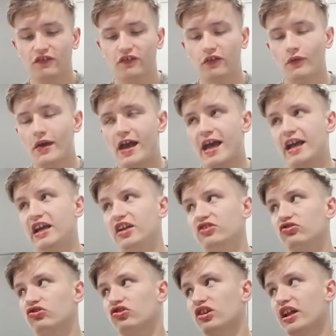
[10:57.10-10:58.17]
to
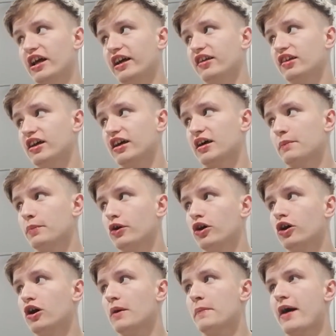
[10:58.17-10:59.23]
Angel Delight. Like I
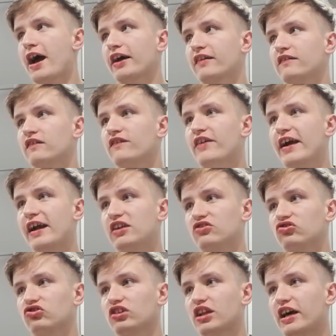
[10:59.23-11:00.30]
bought a packet of
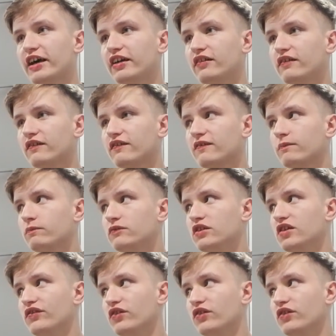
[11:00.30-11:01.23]
Angel Delight the